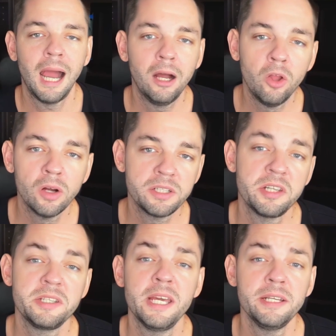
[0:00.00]
How long does it
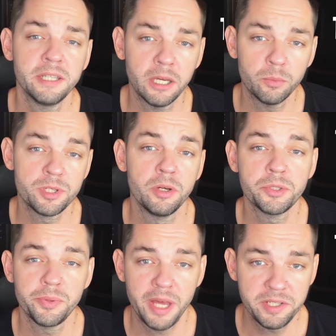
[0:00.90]
take to get results with
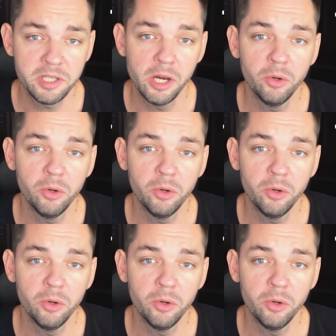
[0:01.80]
SEO?